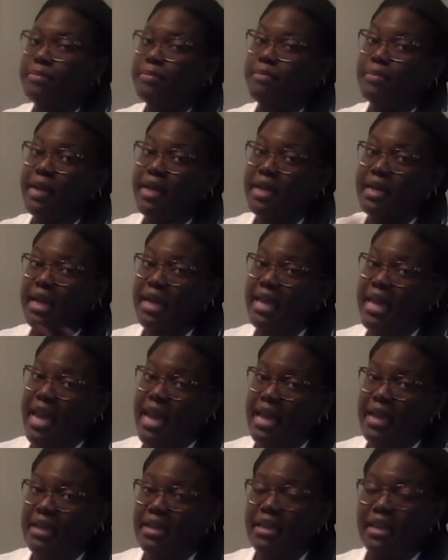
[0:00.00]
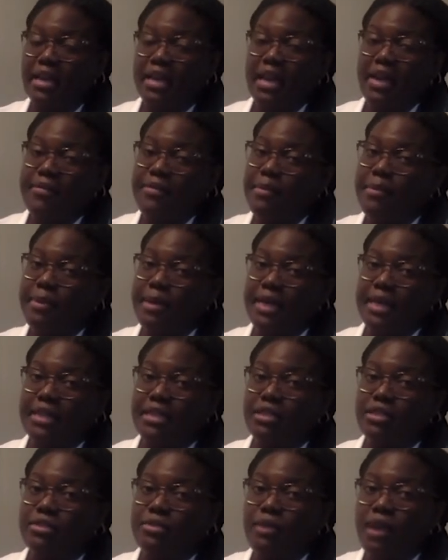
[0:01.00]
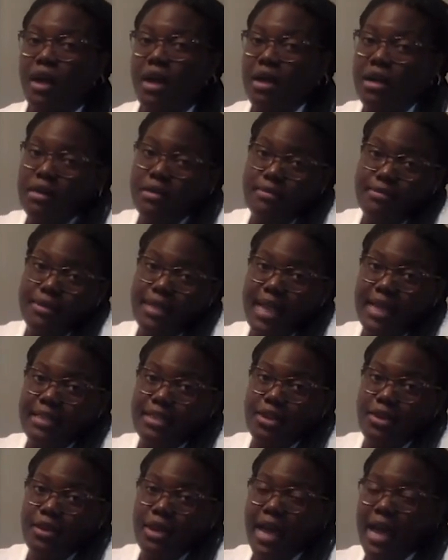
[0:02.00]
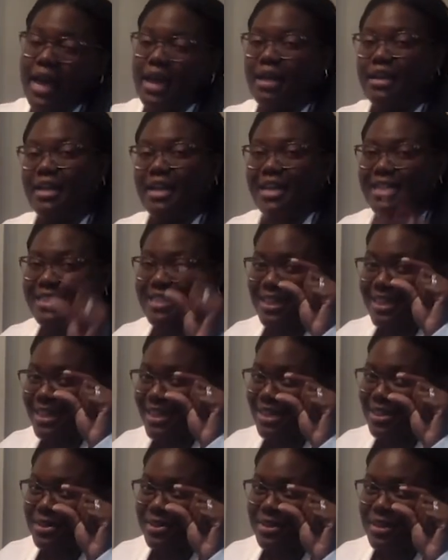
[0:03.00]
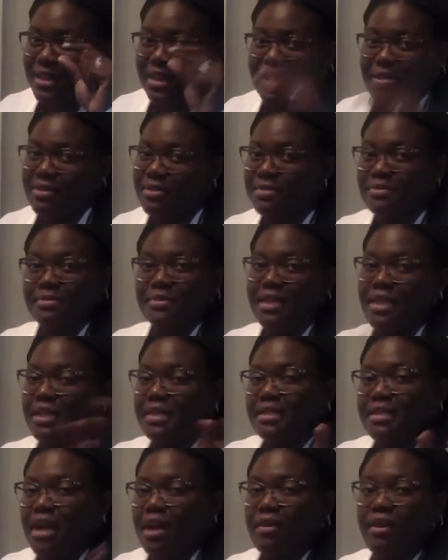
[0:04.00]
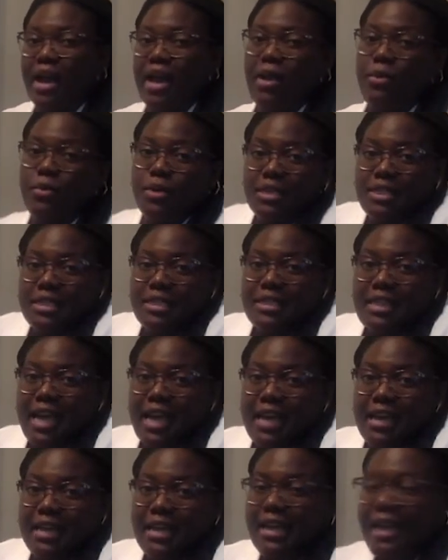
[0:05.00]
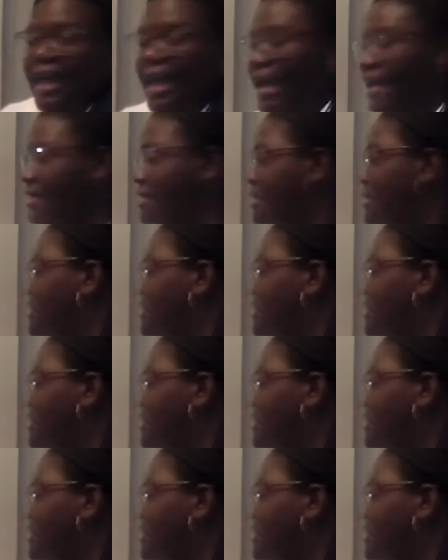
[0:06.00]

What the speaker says: But again, if your prediction's wrong, that's okay. It's a little deal. It's all right. We're just taking a guess.